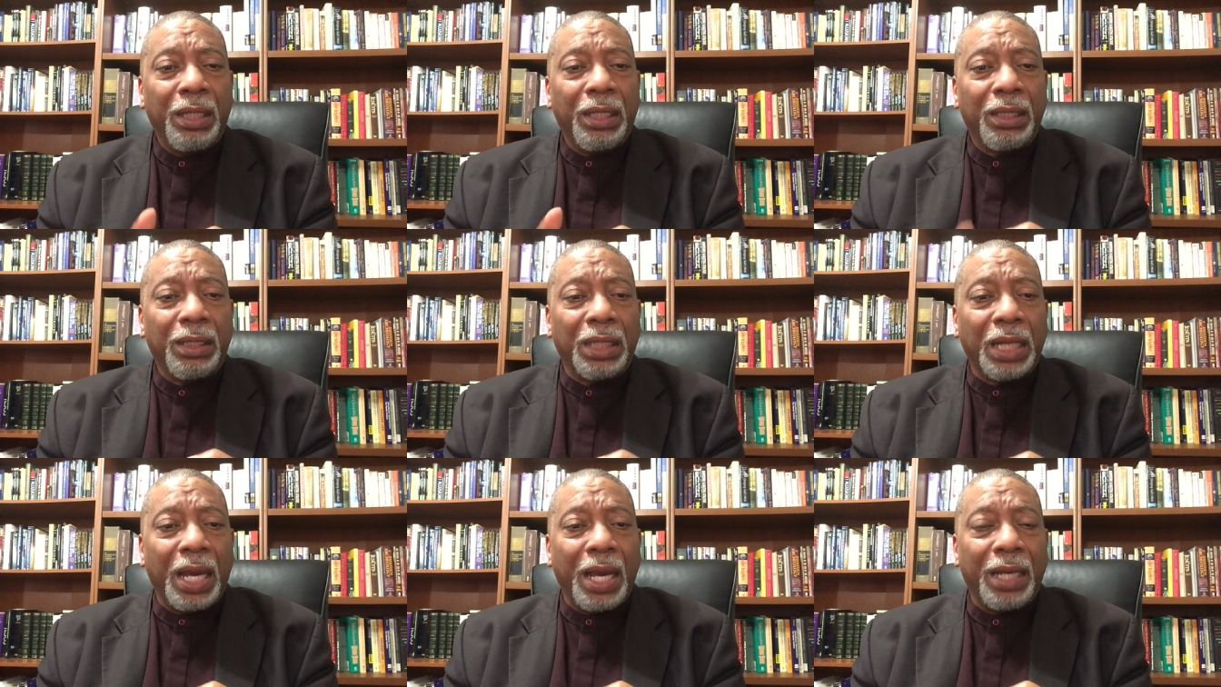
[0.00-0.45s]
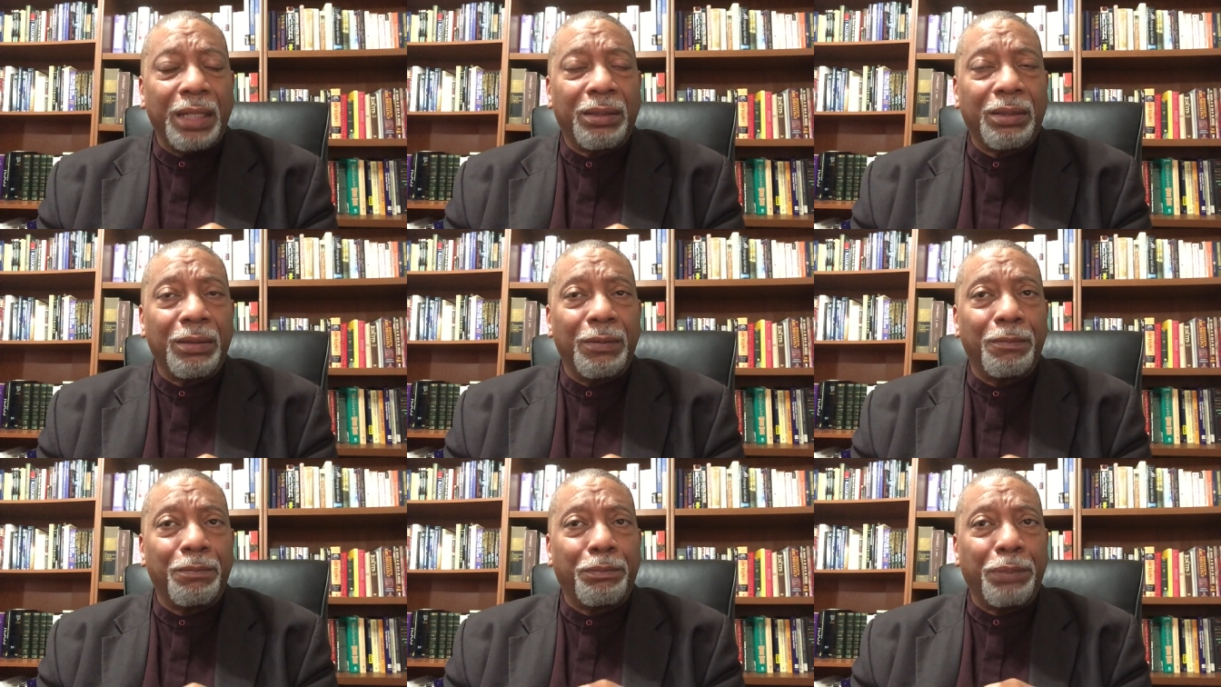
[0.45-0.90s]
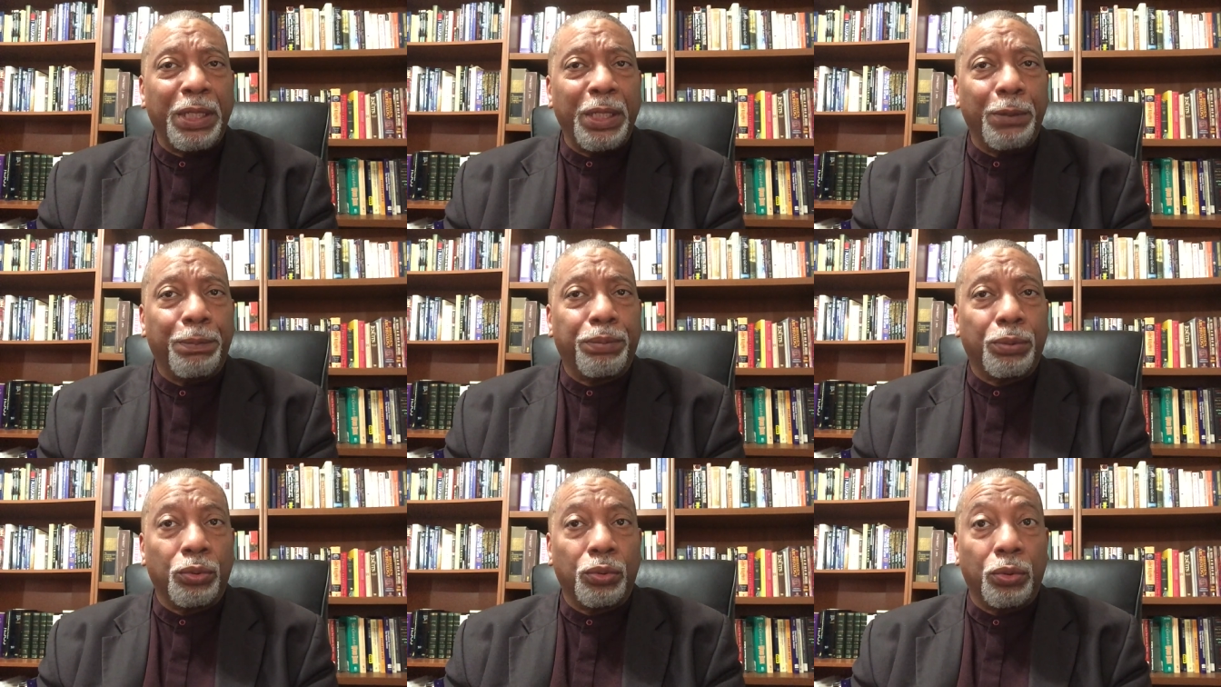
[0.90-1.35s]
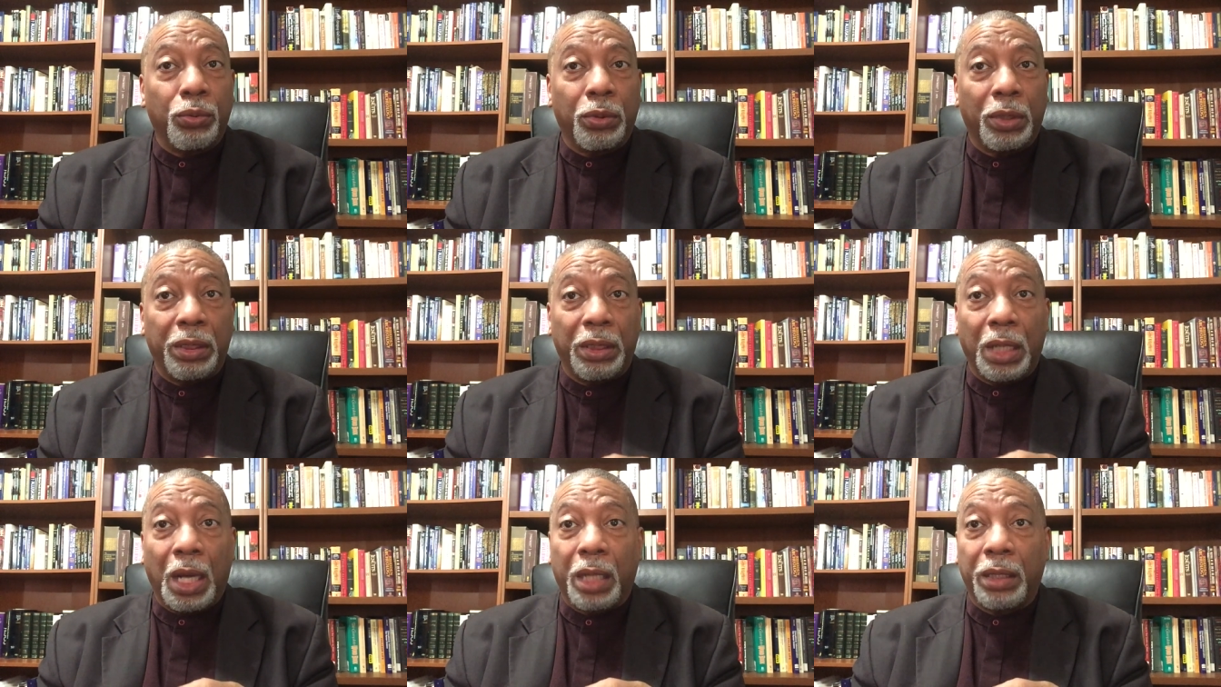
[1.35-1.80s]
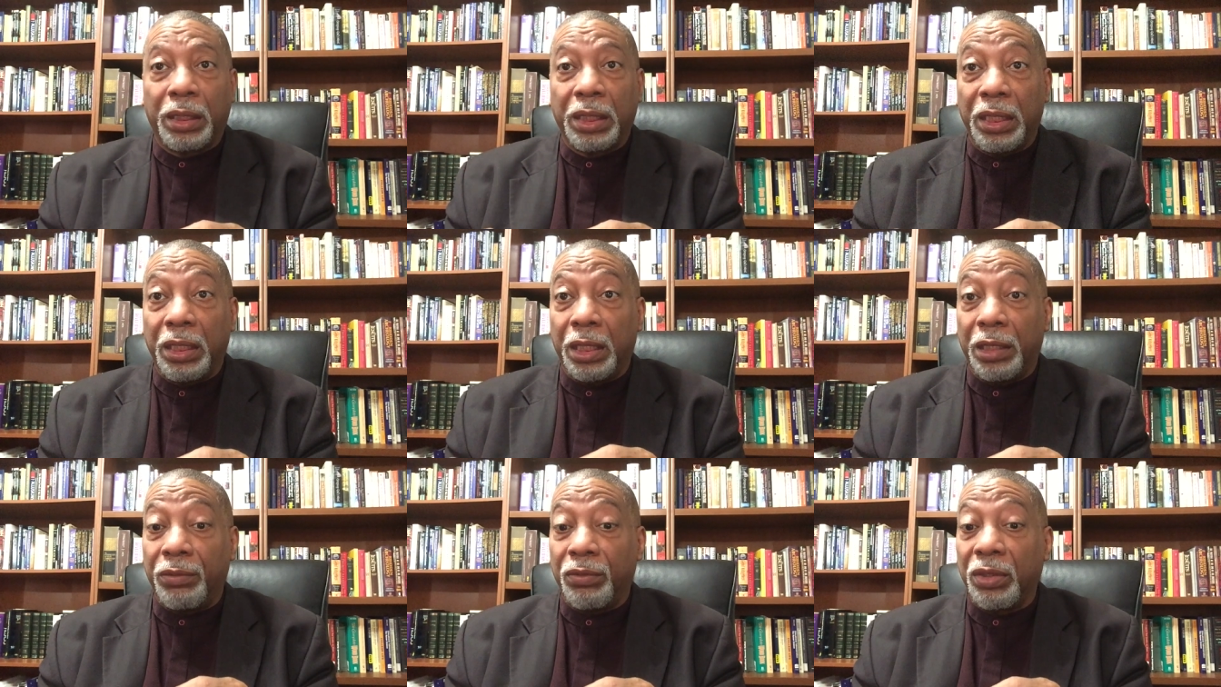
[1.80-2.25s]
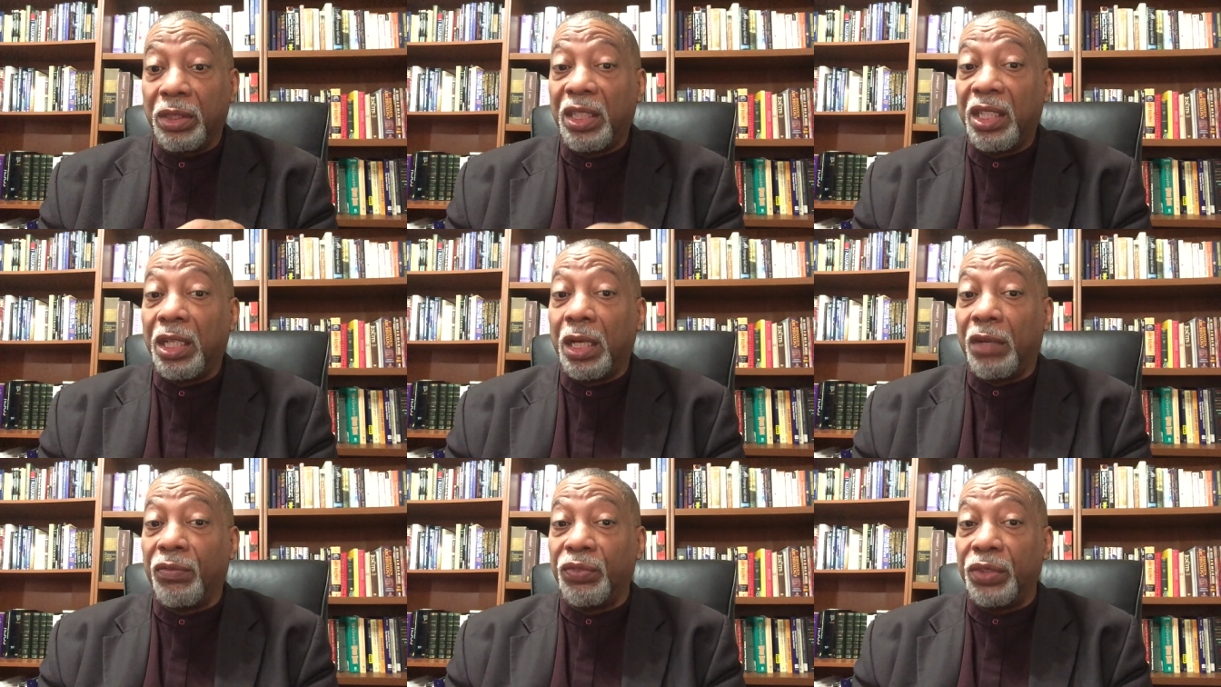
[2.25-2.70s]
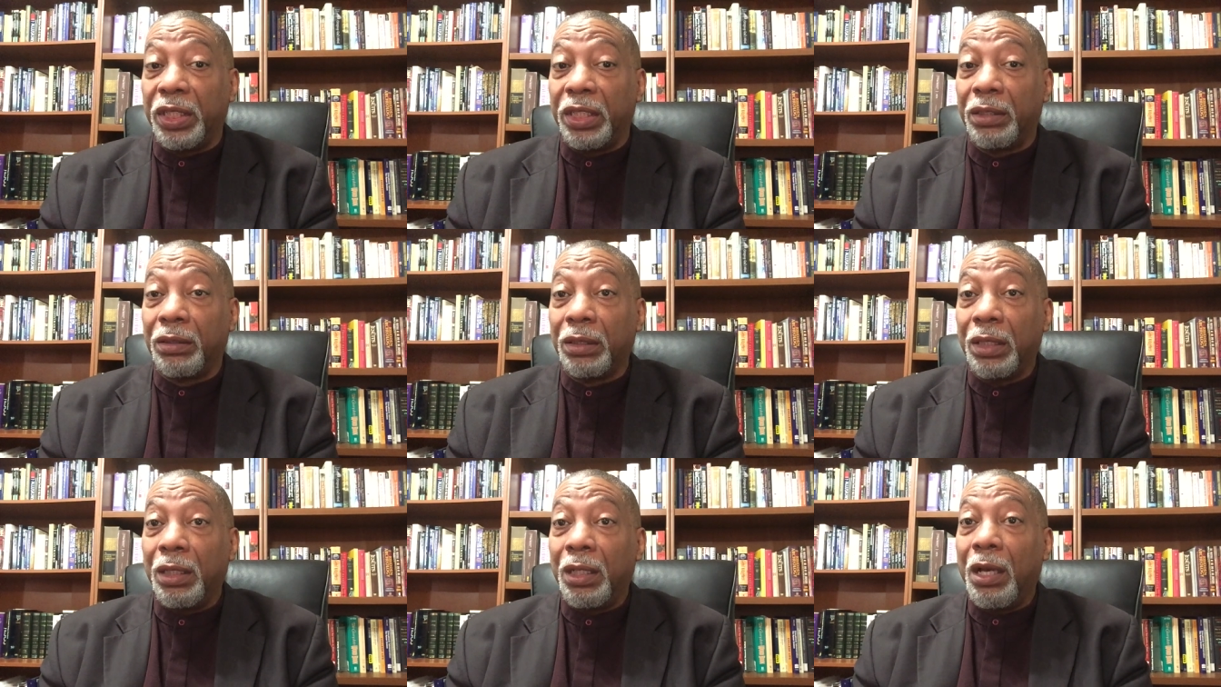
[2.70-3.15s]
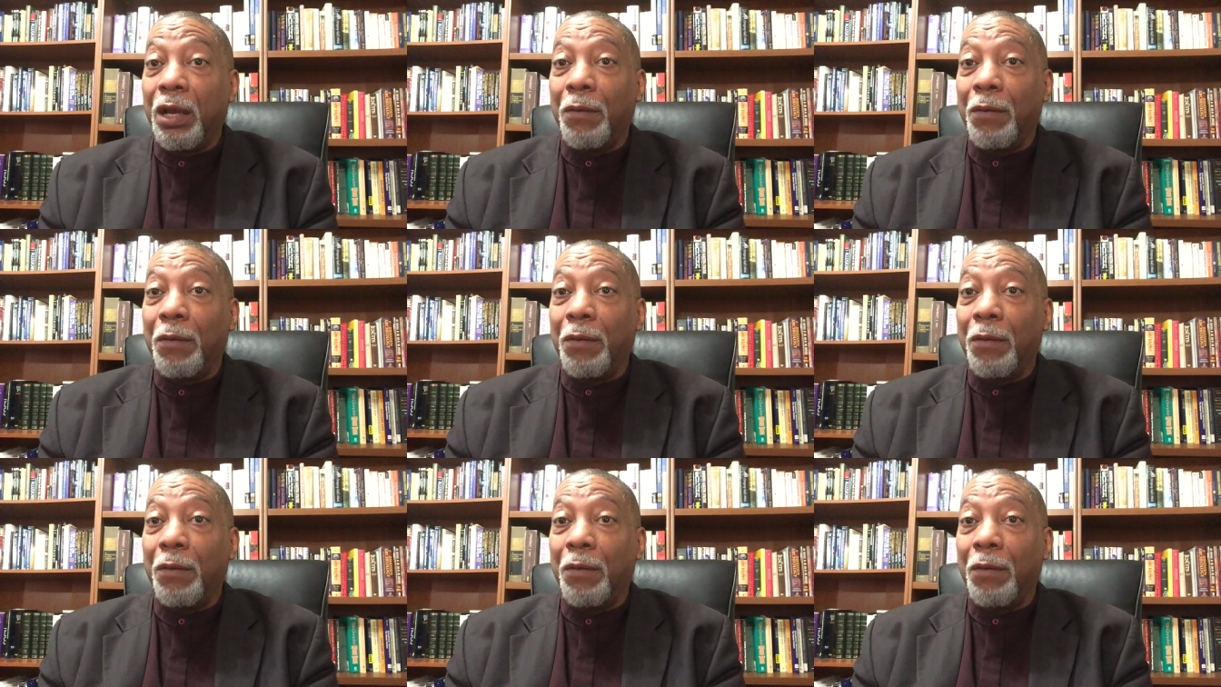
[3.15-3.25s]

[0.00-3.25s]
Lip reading: that people who are not in covenant